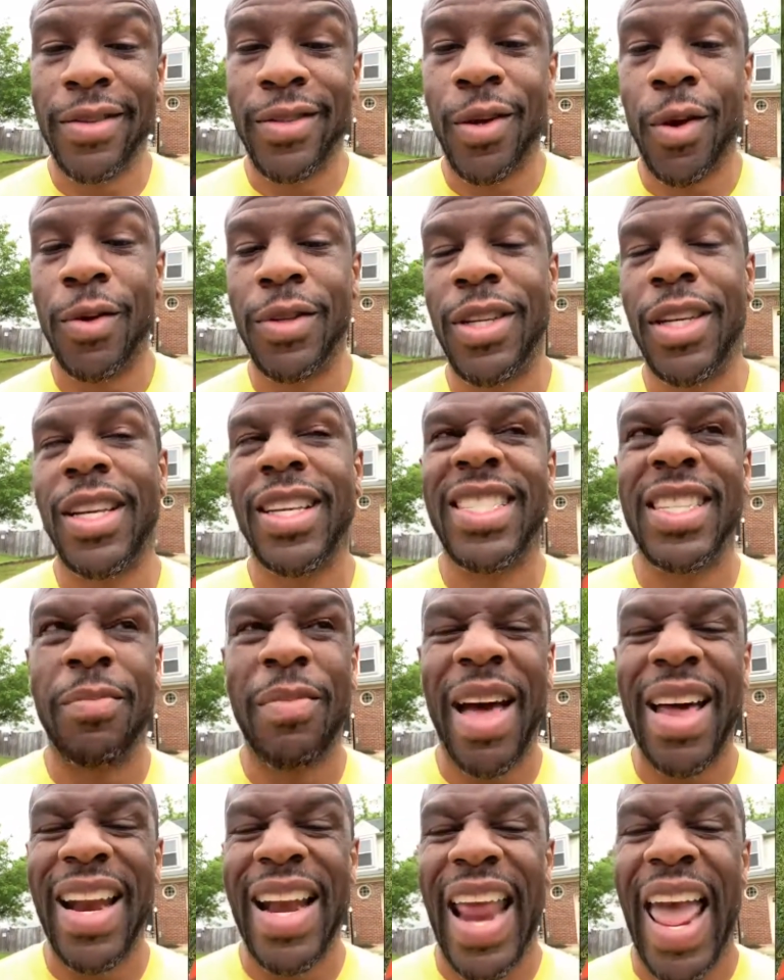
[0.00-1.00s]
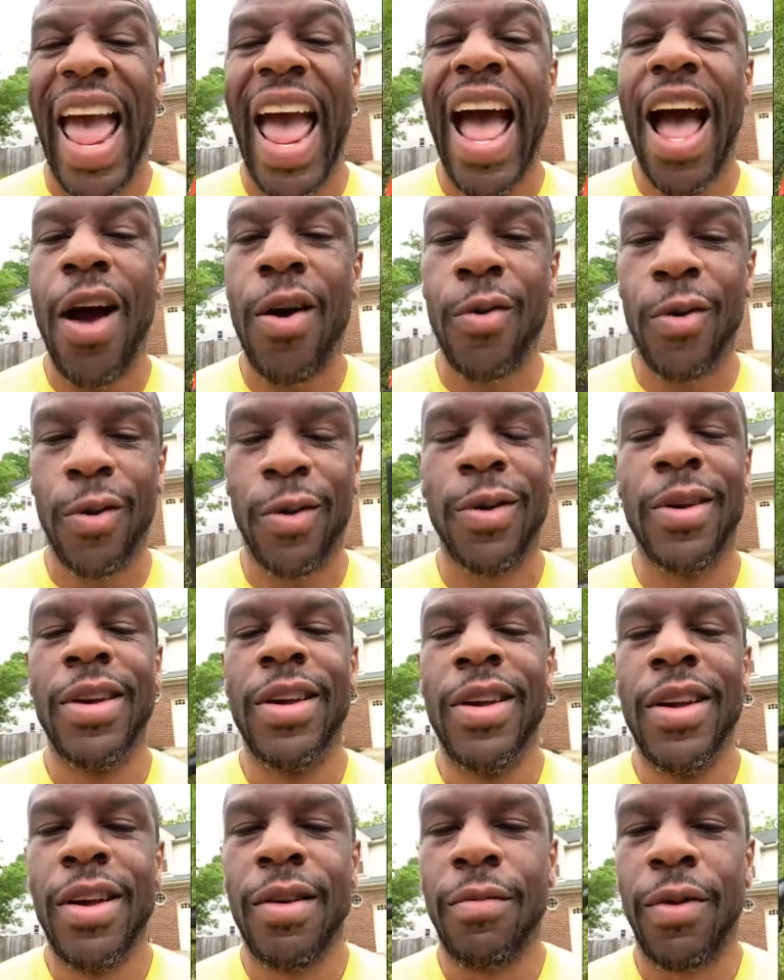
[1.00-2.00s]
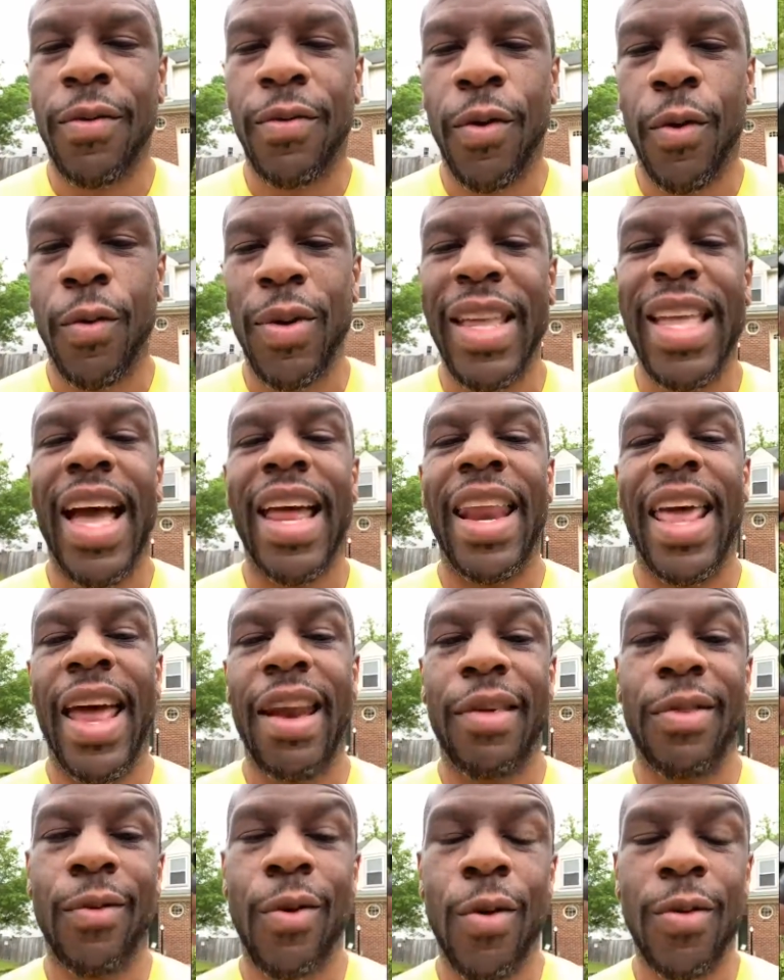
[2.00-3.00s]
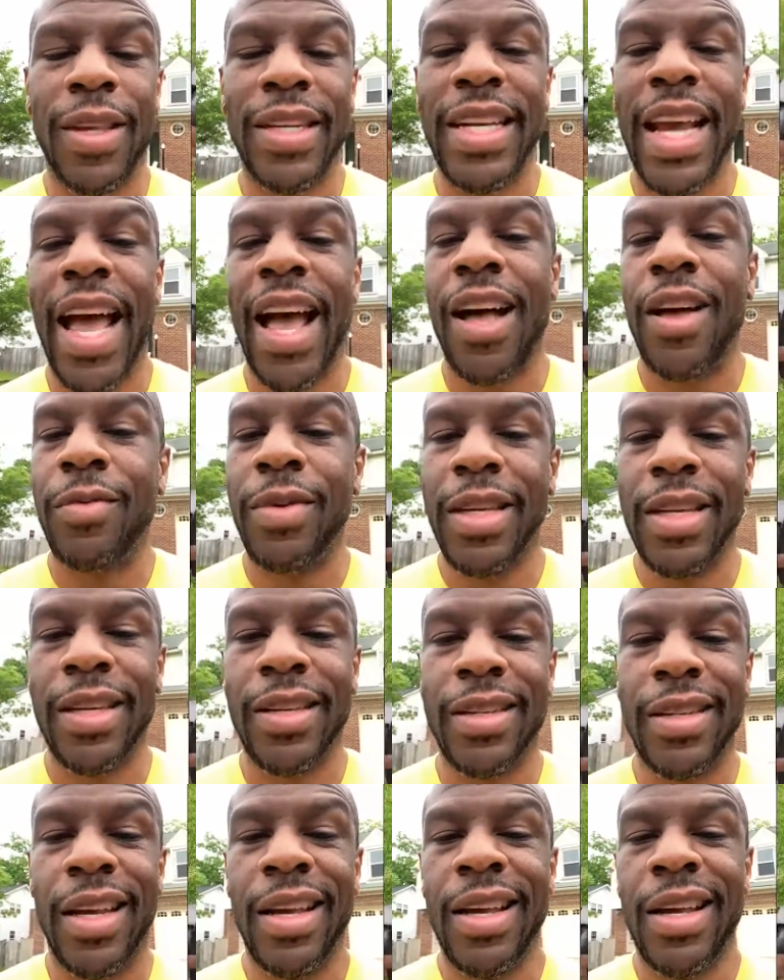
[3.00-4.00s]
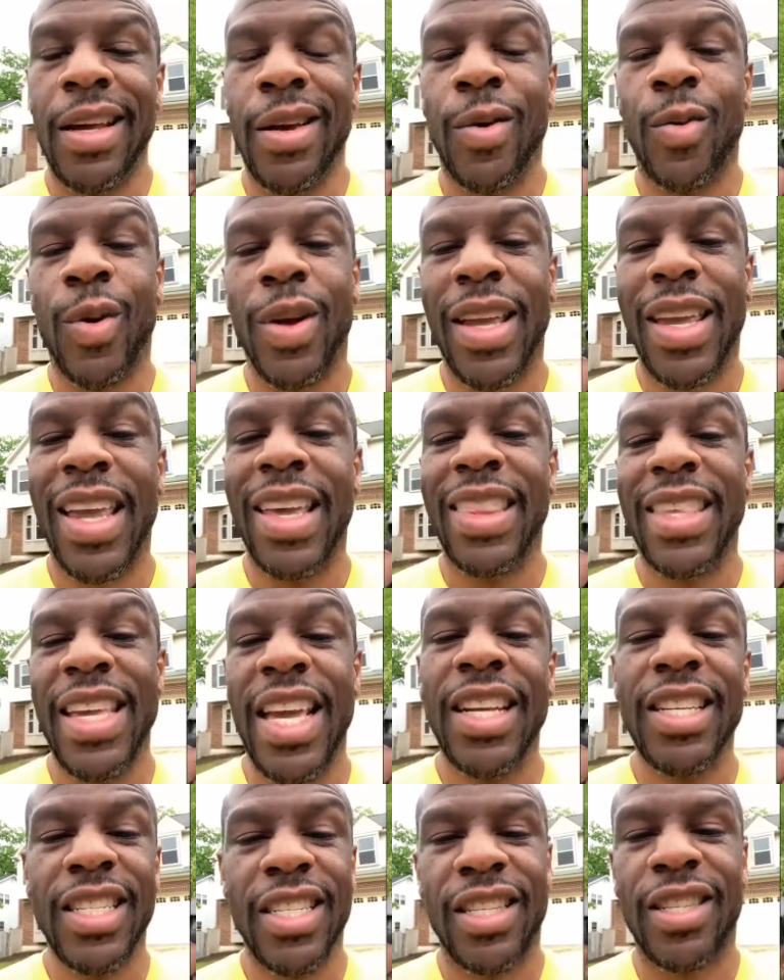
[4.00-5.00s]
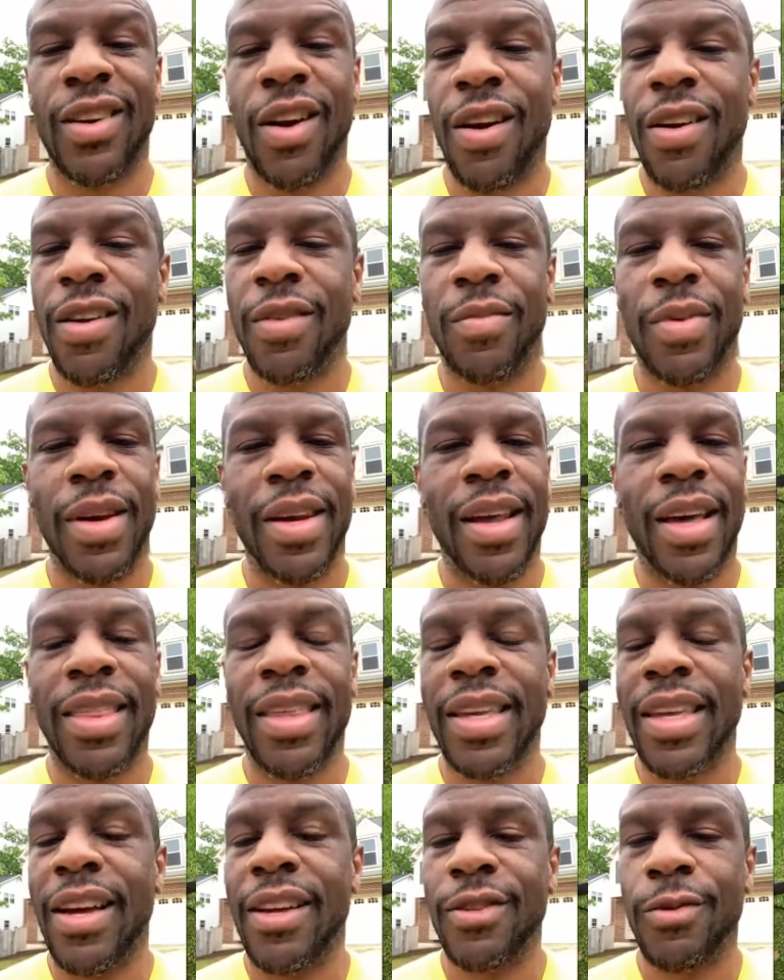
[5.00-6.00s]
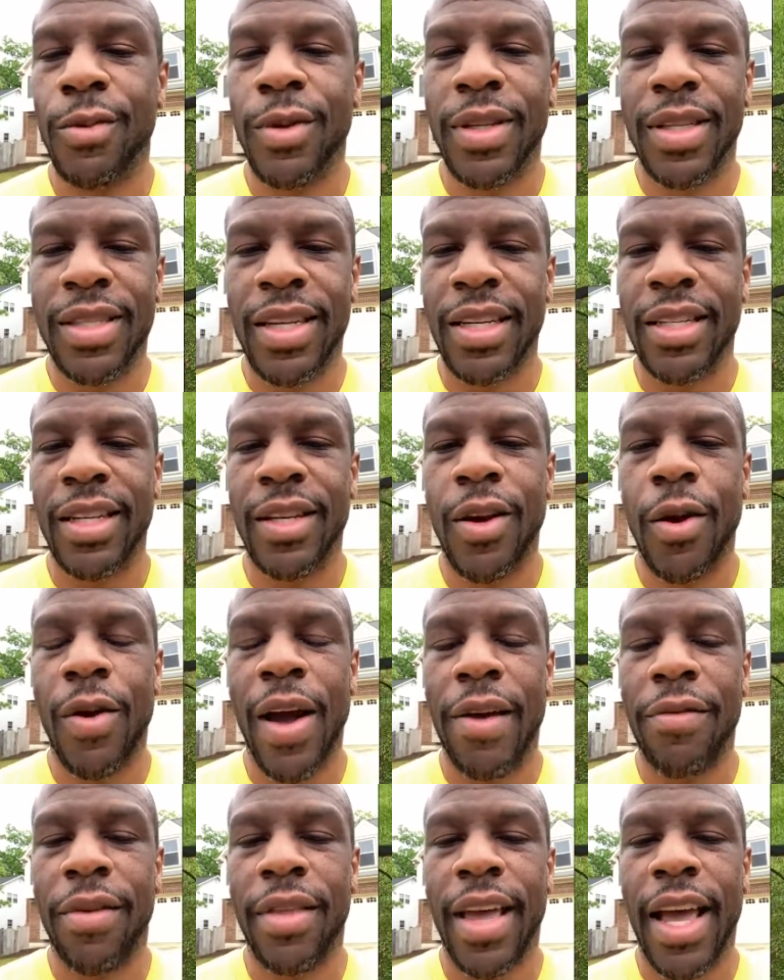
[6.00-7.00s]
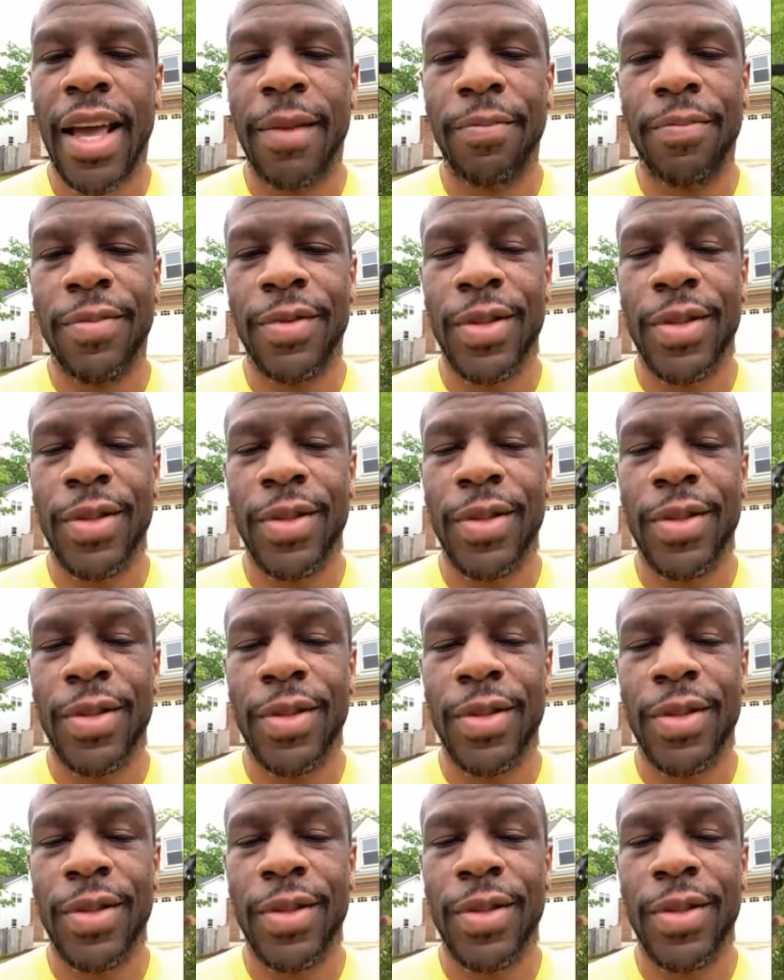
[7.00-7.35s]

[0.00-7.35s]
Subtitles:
So it took us about an hour before we kind of had to throw in the towel because we could get the engine started, but nothing else would essentially go after that.